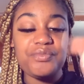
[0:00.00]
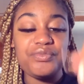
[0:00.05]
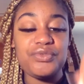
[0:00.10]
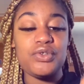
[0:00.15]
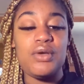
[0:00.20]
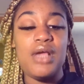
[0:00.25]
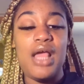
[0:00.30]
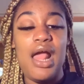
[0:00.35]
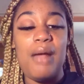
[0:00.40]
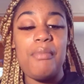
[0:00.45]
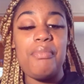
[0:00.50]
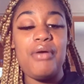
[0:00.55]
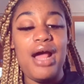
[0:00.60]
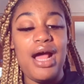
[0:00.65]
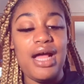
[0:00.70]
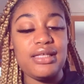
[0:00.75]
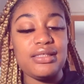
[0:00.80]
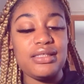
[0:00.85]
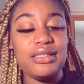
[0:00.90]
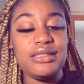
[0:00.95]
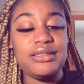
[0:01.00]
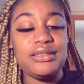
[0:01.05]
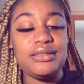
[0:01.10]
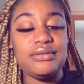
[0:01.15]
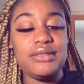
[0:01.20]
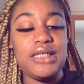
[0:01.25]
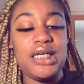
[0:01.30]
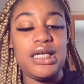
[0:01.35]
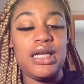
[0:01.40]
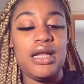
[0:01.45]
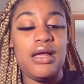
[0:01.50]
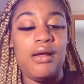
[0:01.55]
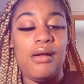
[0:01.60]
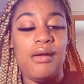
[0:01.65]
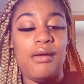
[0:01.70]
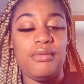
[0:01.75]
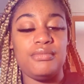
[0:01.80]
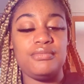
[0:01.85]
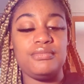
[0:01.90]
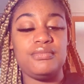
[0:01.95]
We had practice,
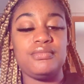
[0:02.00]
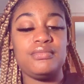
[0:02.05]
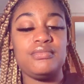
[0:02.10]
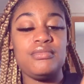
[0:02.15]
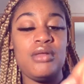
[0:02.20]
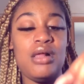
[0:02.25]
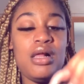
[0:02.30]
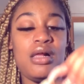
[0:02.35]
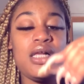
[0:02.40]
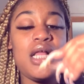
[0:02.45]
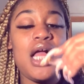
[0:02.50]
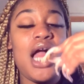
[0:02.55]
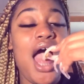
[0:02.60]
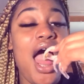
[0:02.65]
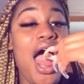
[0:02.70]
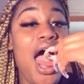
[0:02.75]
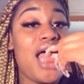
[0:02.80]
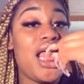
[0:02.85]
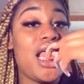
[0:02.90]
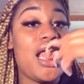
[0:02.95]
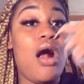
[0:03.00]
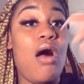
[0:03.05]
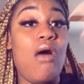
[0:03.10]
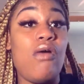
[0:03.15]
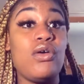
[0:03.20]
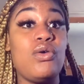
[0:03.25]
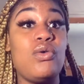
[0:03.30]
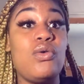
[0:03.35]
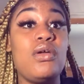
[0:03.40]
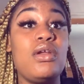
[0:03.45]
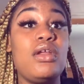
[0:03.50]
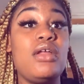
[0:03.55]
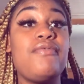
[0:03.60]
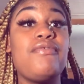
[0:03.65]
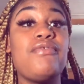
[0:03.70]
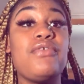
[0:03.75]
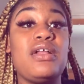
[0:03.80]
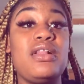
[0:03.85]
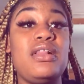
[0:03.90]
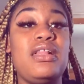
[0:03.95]
and I was going up
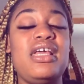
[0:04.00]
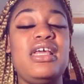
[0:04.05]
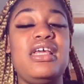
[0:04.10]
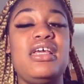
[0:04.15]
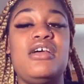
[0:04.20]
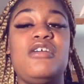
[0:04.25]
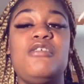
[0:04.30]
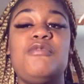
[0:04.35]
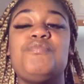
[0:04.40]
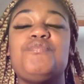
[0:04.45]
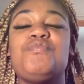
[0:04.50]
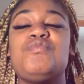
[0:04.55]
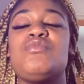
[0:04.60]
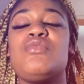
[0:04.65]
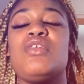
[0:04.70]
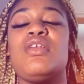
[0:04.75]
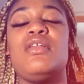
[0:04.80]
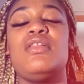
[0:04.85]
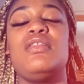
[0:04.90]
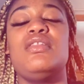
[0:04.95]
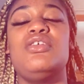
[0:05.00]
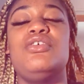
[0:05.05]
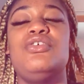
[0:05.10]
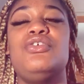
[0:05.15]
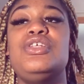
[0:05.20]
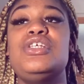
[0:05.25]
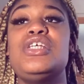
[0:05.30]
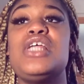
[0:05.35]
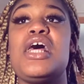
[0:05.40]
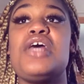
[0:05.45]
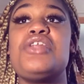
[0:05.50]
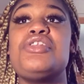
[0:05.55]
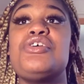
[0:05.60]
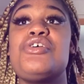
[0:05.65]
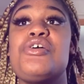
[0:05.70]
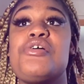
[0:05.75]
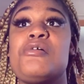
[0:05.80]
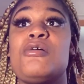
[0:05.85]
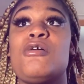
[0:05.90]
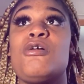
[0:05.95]
for a layup. Little did I
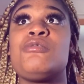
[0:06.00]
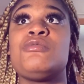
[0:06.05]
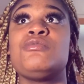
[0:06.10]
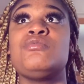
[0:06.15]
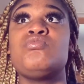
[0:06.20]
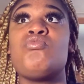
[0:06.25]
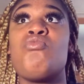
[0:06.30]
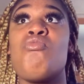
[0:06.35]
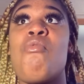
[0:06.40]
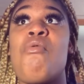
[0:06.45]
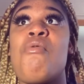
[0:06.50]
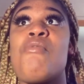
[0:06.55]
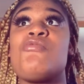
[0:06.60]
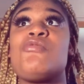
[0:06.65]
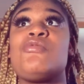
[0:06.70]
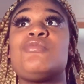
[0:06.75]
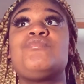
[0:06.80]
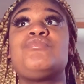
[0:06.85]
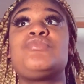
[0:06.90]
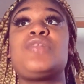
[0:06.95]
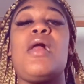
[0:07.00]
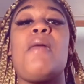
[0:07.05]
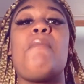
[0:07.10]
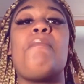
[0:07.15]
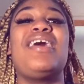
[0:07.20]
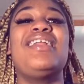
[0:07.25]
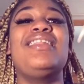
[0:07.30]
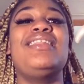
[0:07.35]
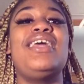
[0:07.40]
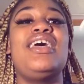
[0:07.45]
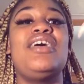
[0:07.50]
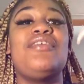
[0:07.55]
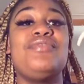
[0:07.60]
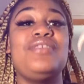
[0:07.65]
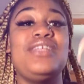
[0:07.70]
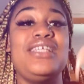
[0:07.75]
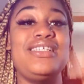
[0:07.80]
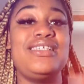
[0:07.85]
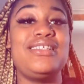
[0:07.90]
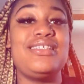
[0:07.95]
know, my left
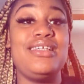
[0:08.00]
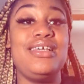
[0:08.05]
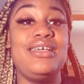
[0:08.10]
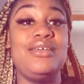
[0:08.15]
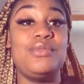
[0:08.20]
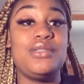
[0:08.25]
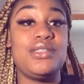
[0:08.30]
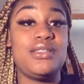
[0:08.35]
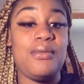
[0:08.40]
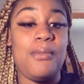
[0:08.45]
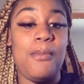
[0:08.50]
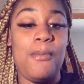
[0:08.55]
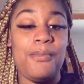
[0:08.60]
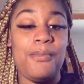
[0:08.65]
knee slips.